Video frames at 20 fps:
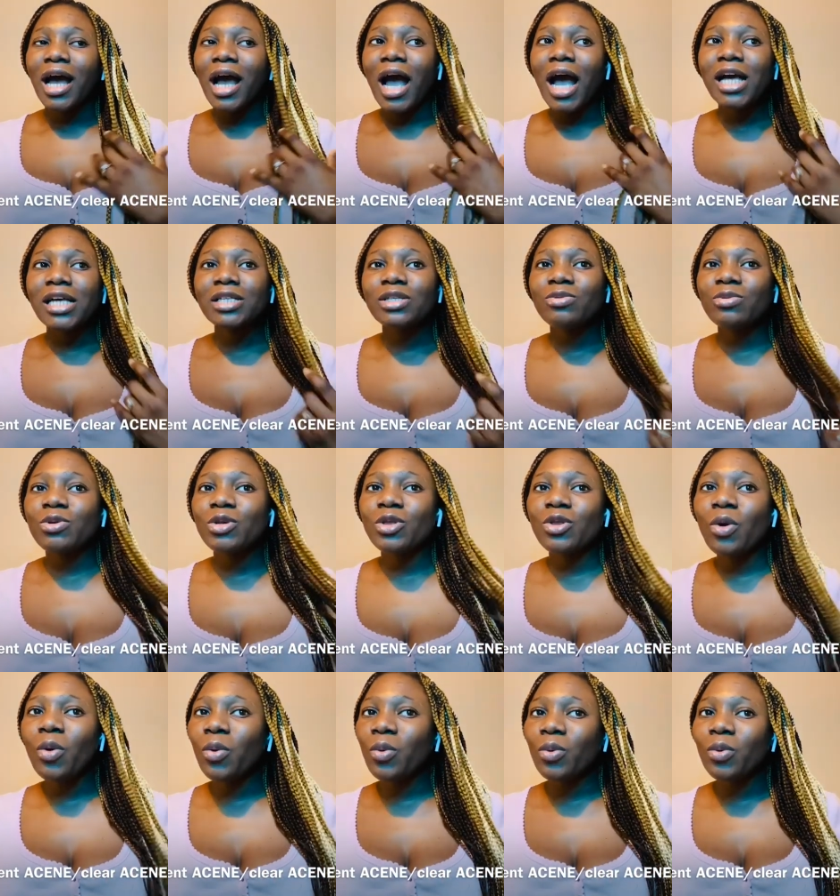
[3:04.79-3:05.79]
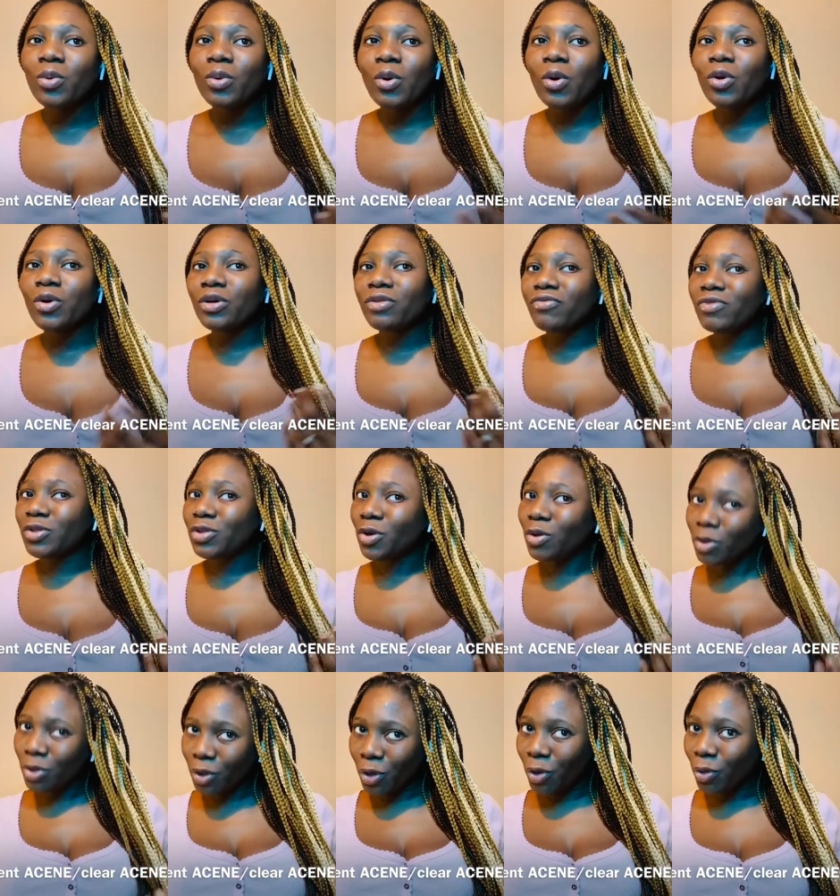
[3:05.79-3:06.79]
As we know, or if you
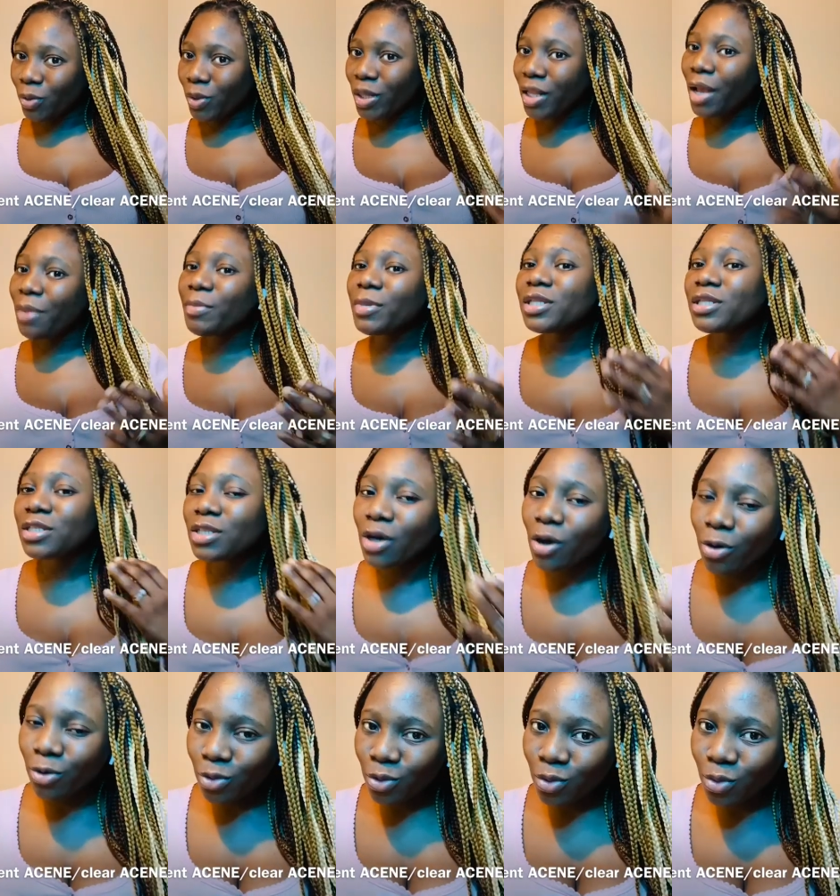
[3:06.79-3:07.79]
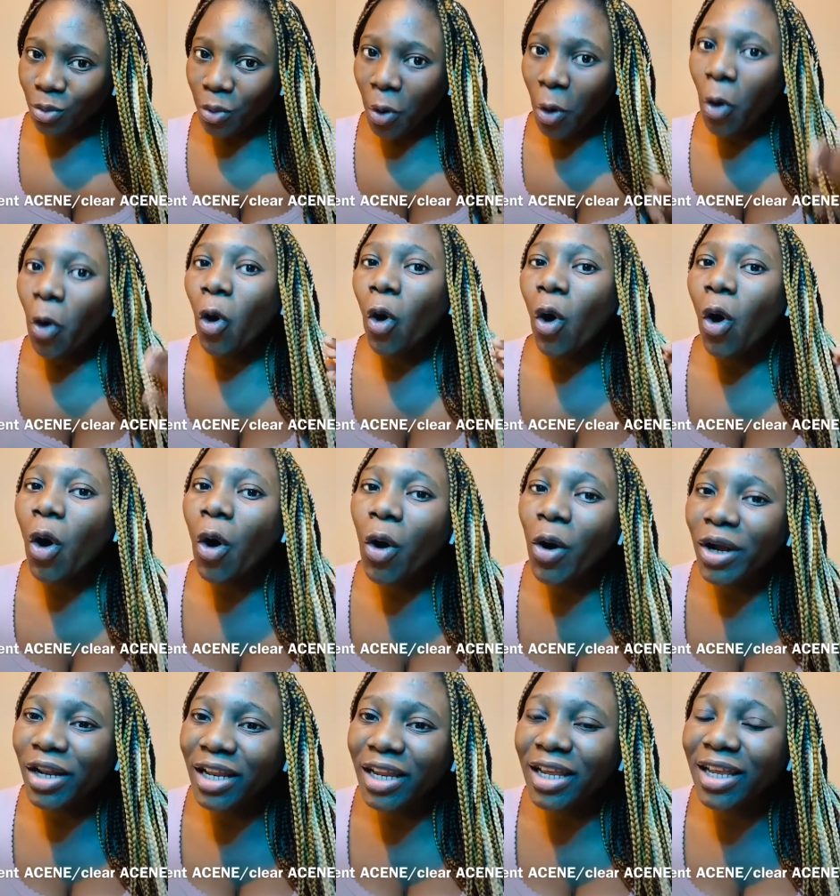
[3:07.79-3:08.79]
don't know, let me tell you,
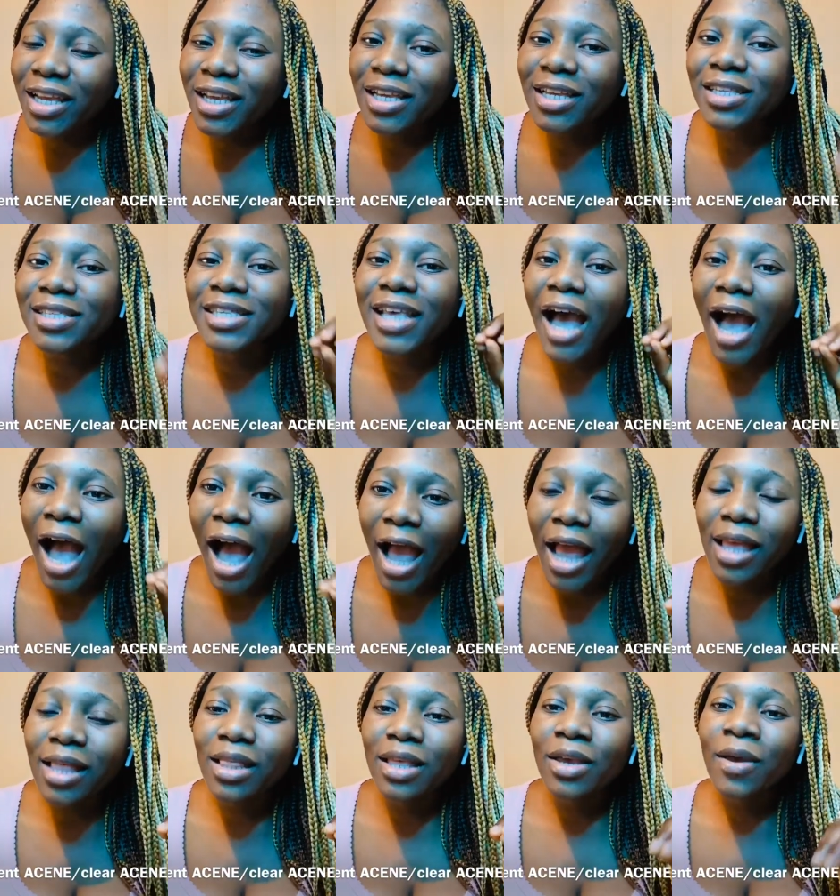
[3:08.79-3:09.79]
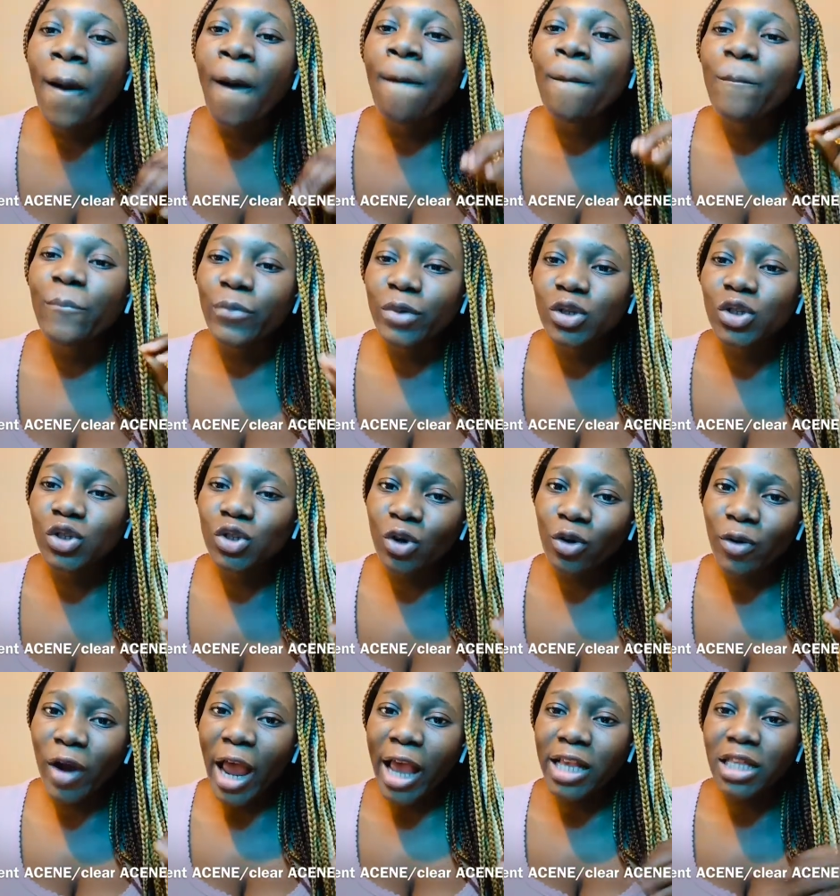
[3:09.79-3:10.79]
honey is highly
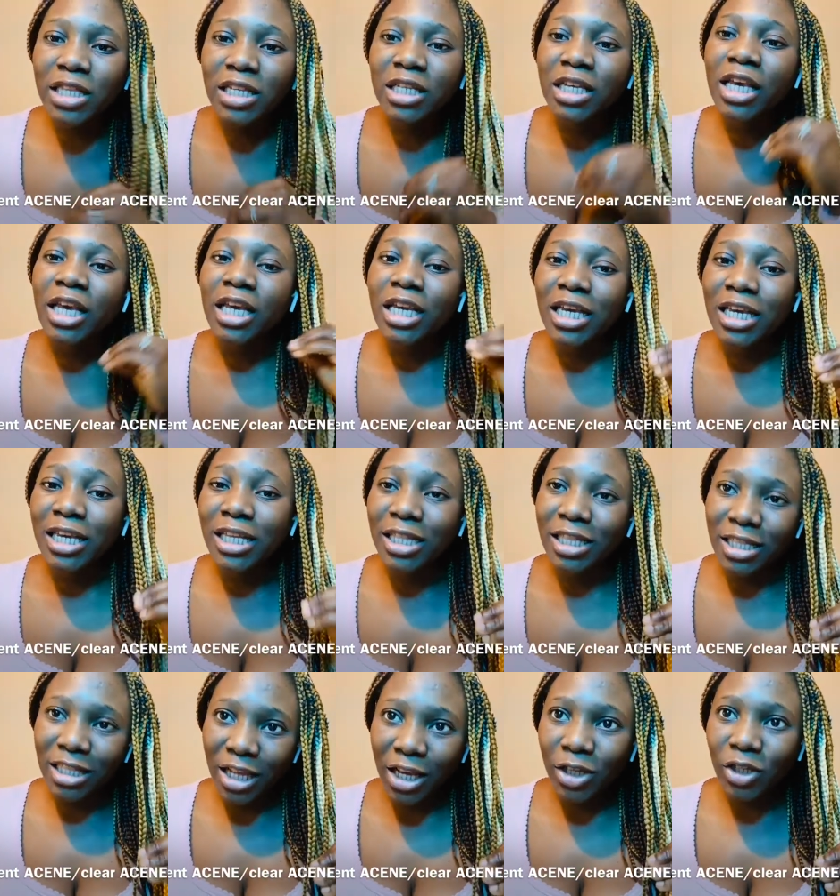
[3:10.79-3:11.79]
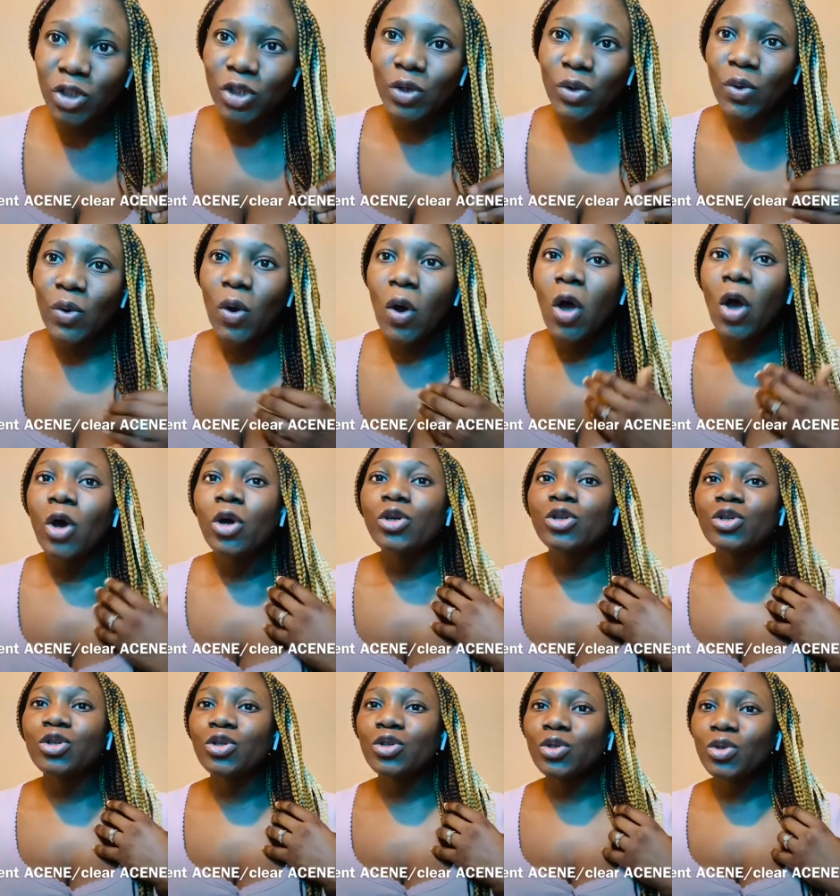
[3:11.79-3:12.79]
moisturizing in nature.
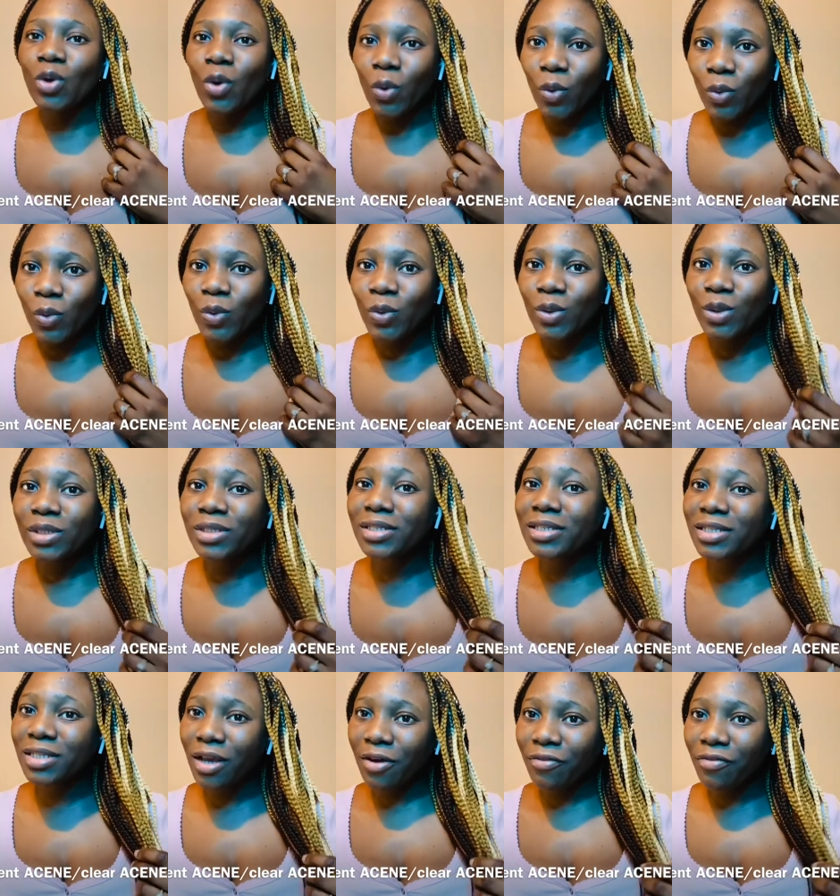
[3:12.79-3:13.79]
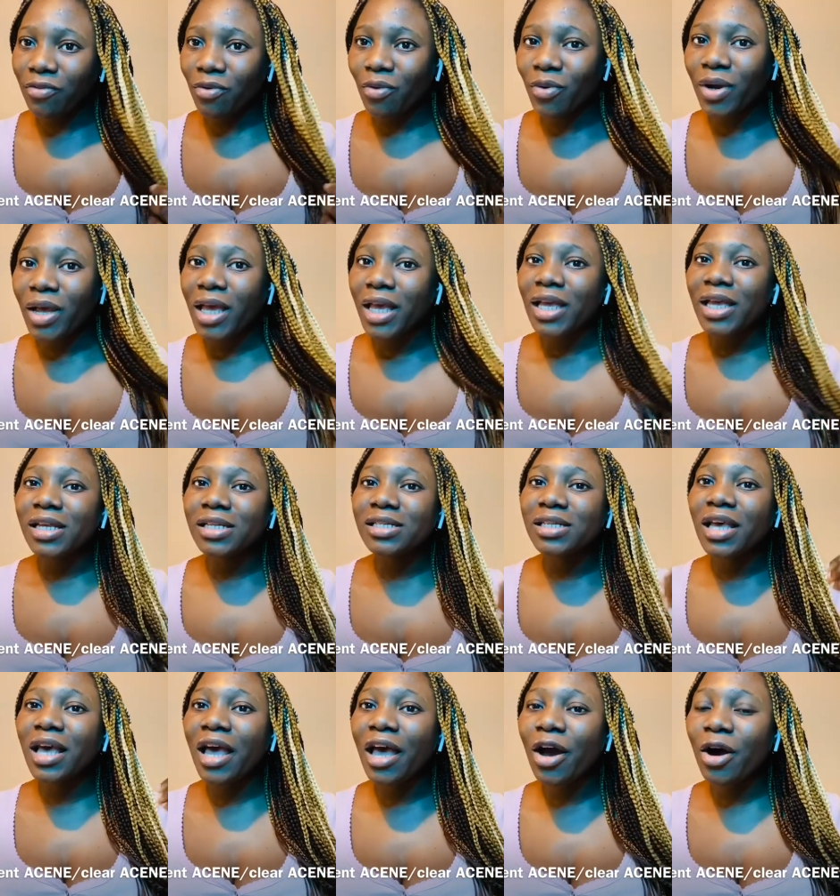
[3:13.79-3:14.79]
So therefore, it
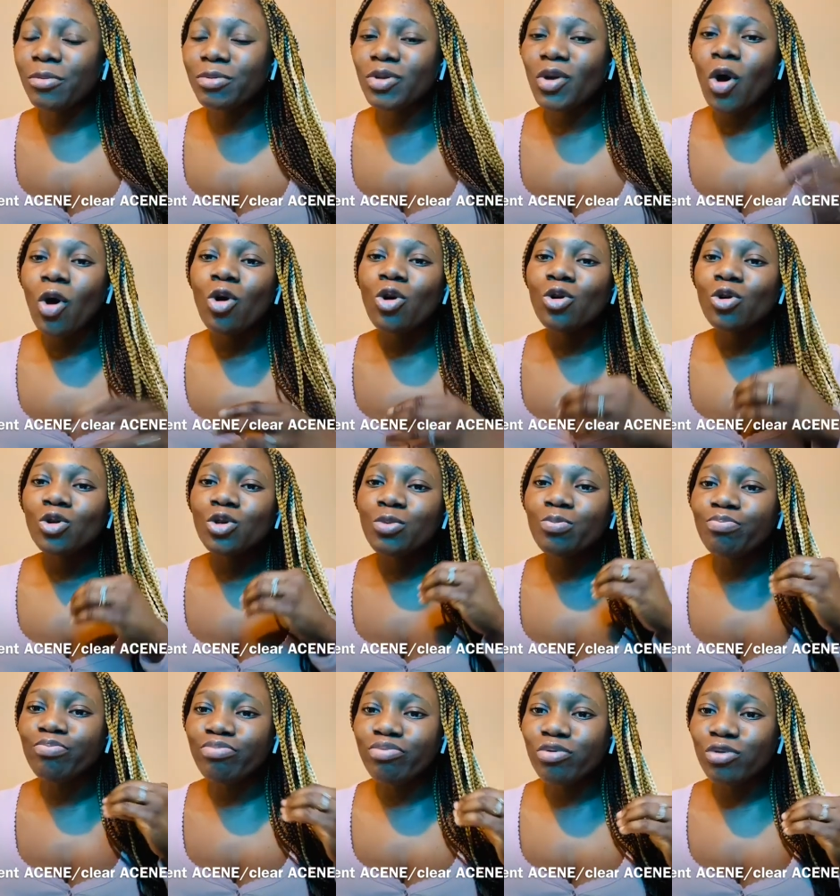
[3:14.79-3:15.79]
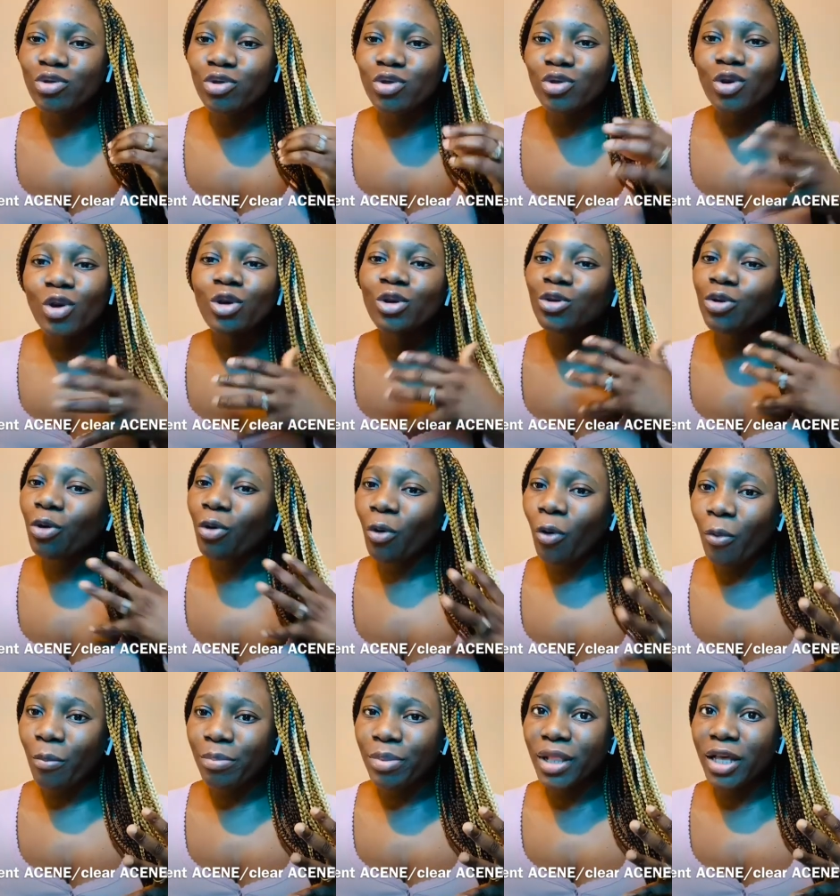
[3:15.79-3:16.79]
helps boost your
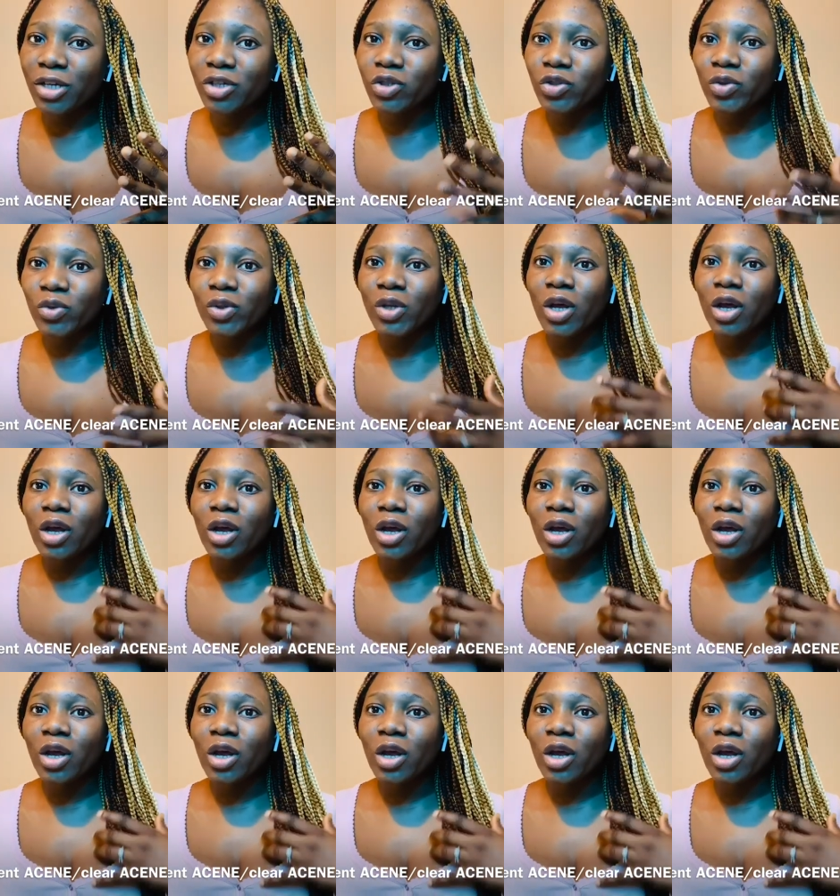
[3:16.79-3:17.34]
complexion,